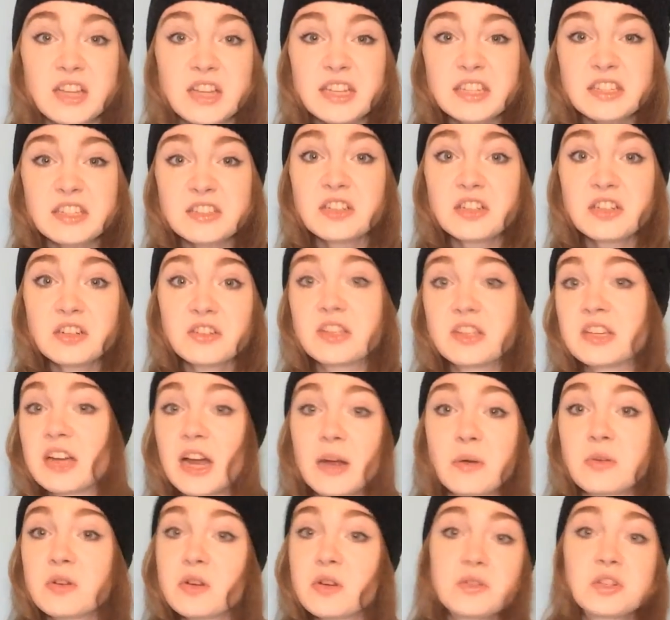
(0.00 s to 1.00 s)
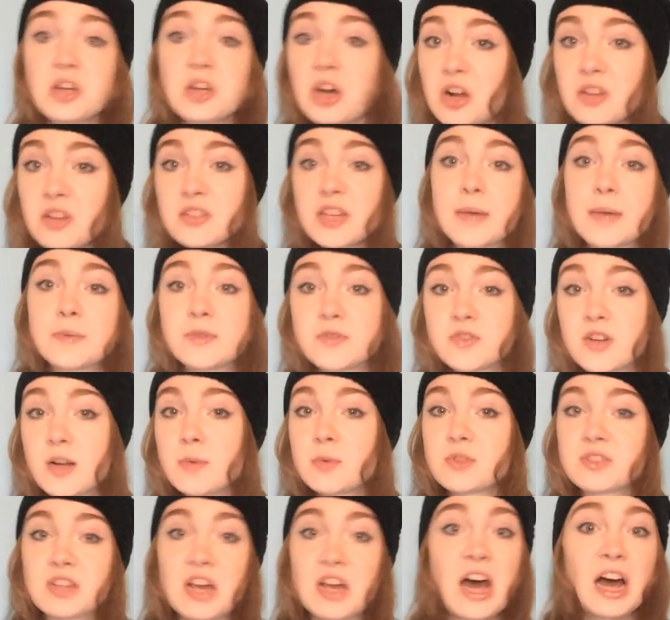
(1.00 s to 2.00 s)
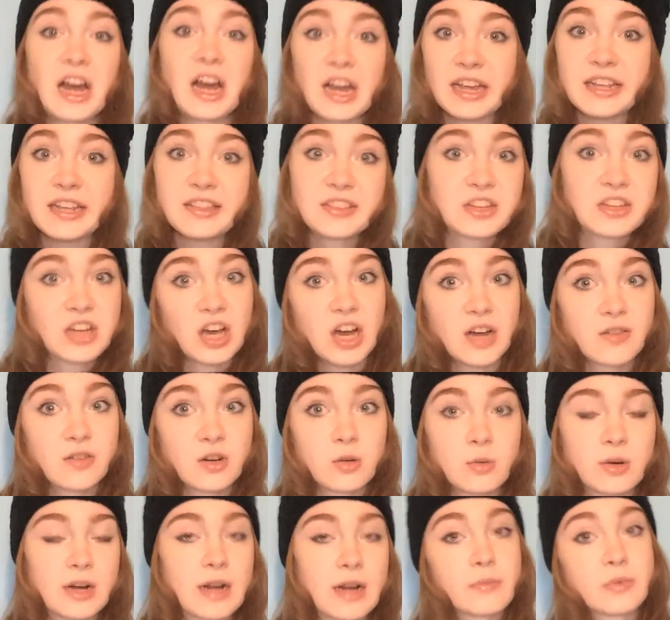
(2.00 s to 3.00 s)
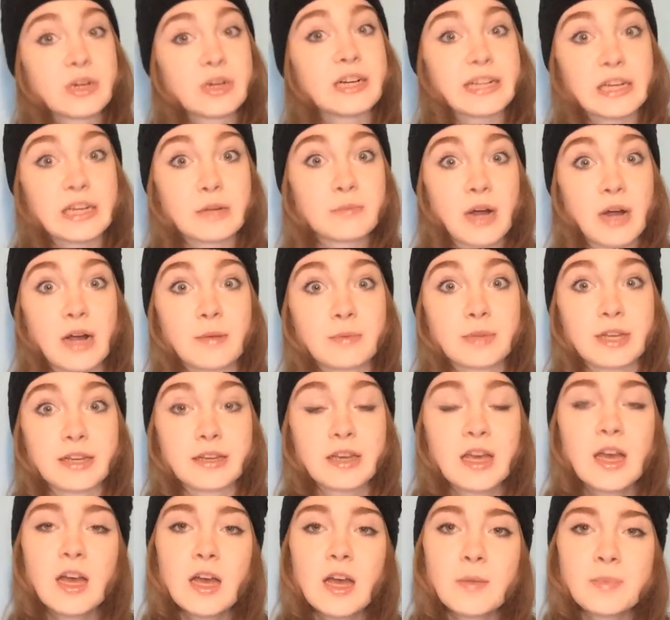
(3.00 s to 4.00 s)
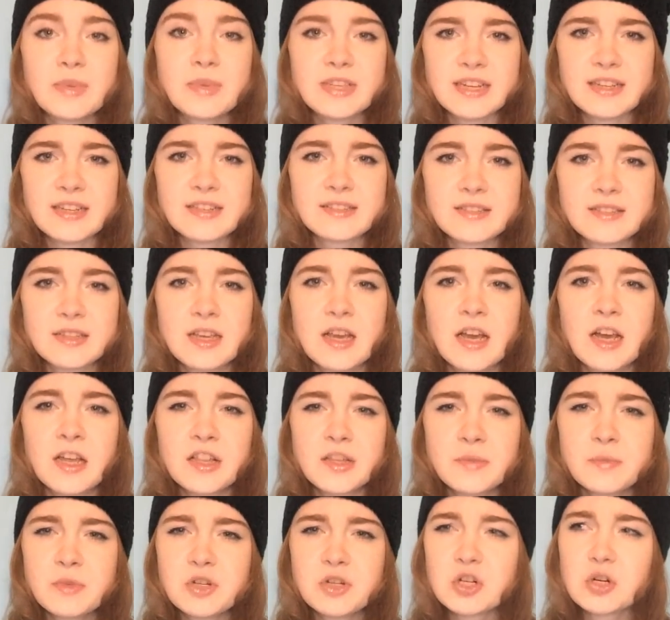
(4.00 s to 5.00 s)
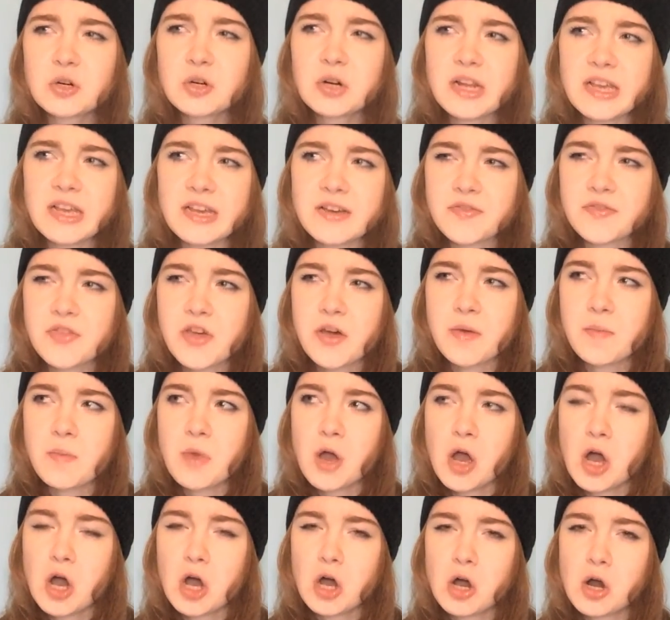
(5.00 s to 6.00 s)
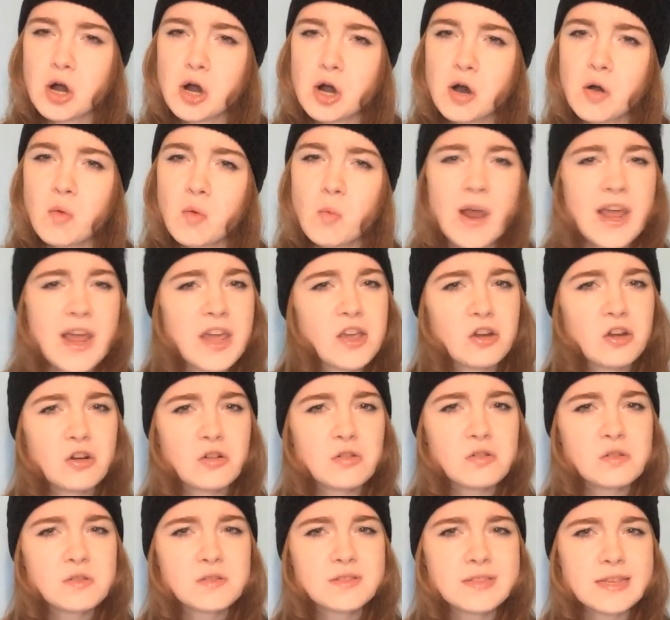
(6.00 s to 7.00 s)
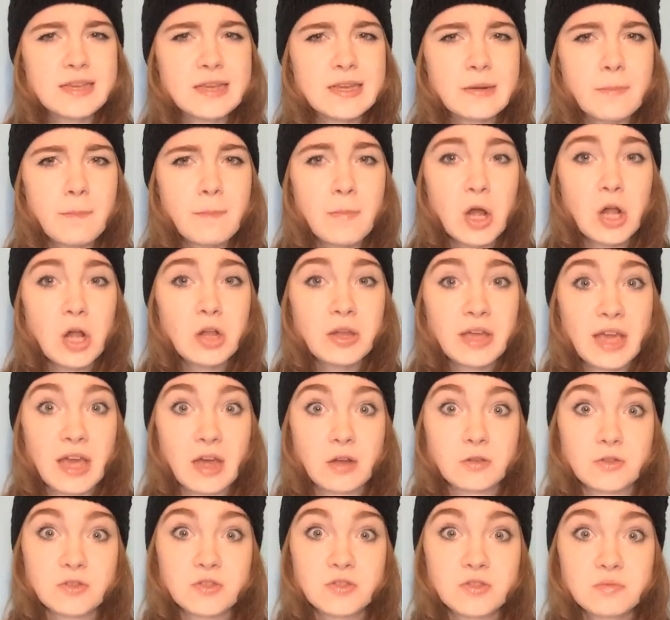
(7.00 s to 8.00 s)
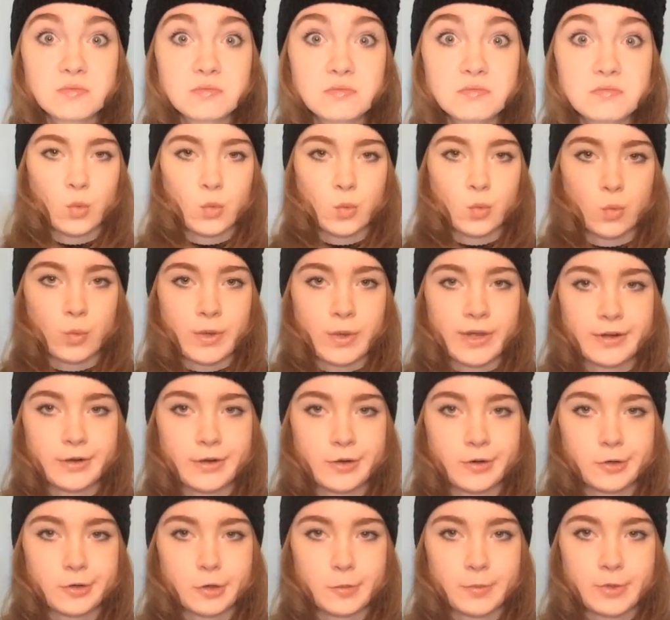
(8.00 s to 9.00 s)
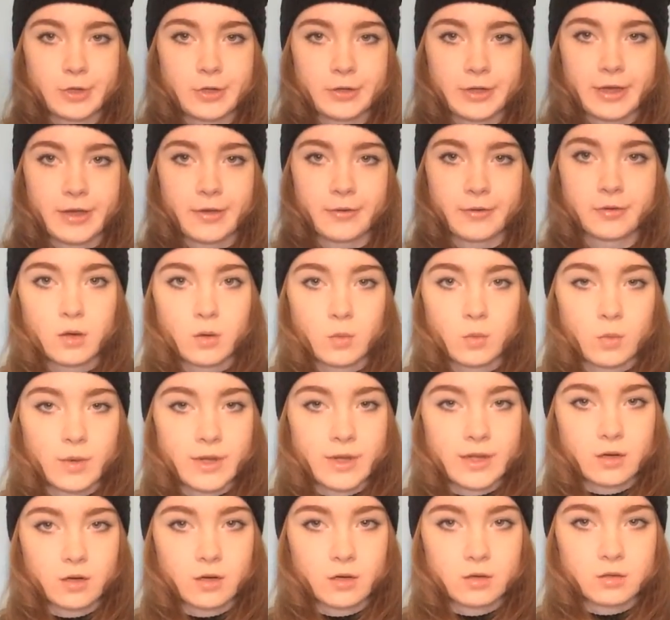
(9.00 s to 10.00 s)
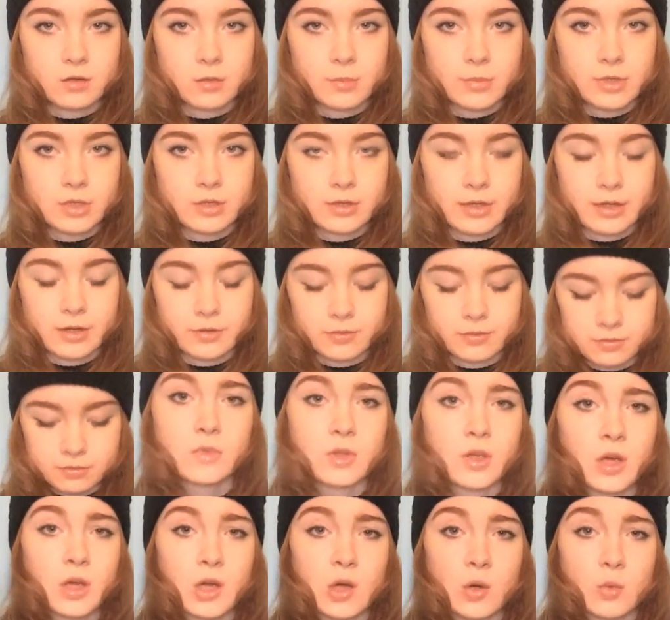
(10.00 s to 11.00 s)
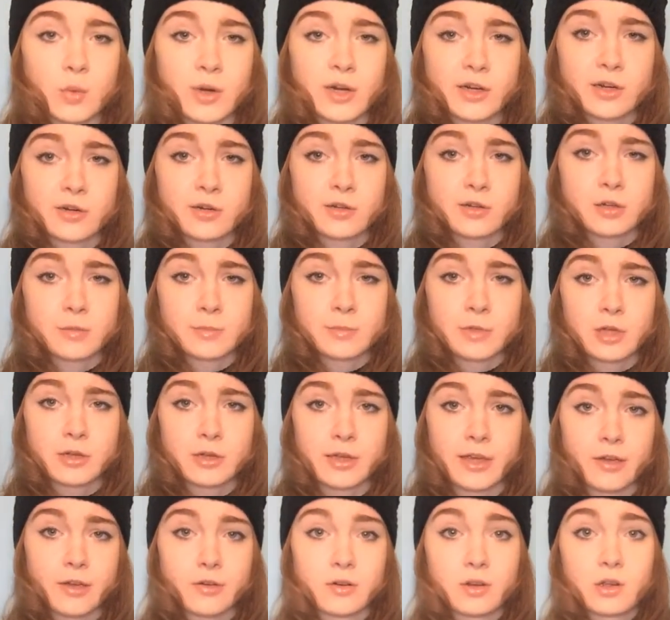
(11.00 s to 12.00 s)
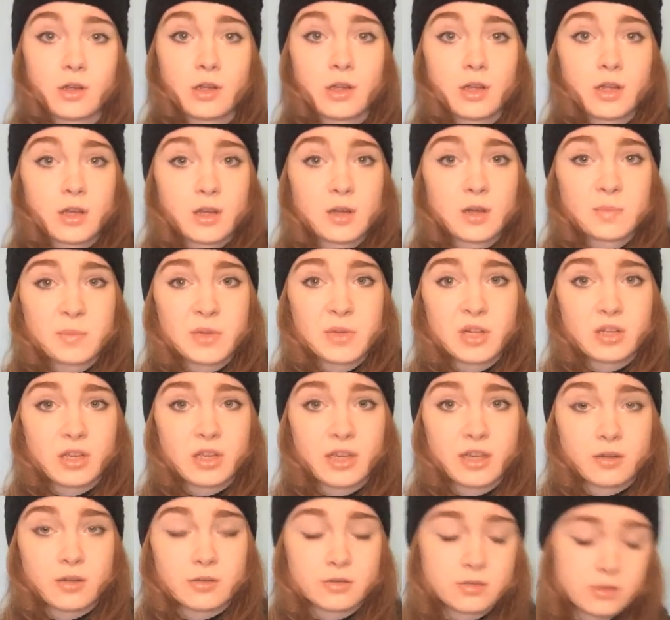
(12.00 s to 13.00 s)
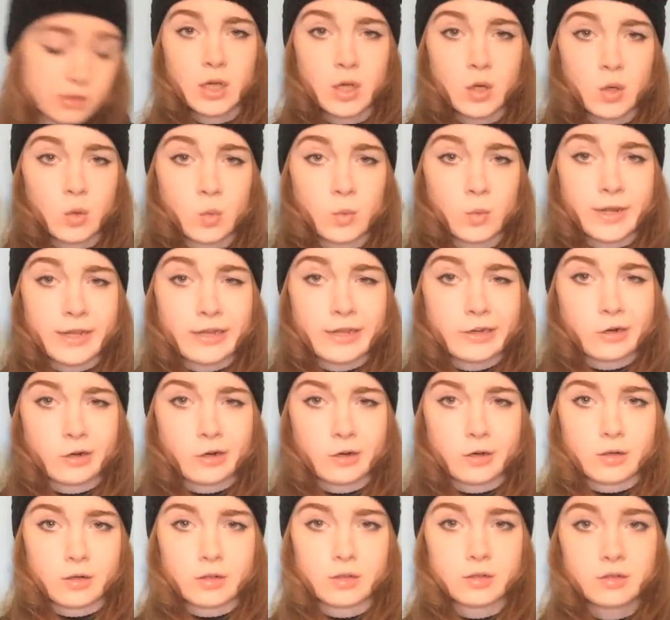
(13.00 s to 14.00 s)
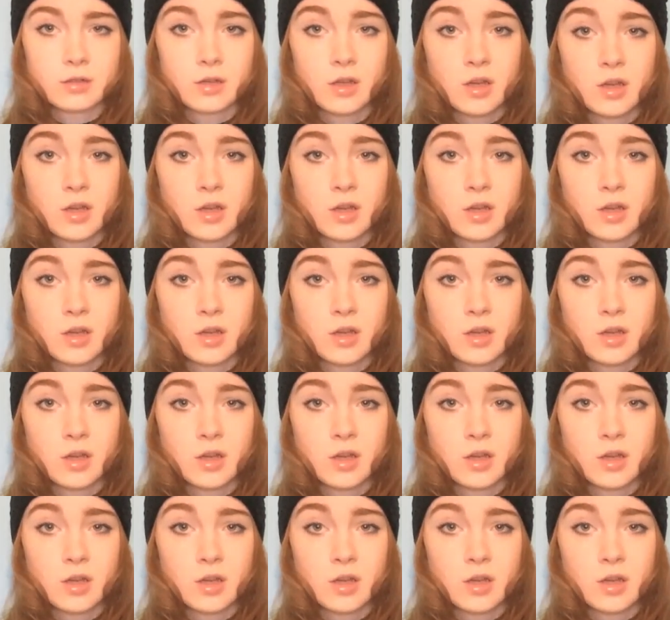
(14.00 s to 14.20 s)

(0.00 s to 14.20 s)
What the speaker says: Like, literally, I will go to all types of trouble to hide the cover when I'm reading in public because the majority of them are white girls in ball gowns. White girl in a ball gown. White girl in a ball gown. White girl in a ball gown. Ball gown. white girl.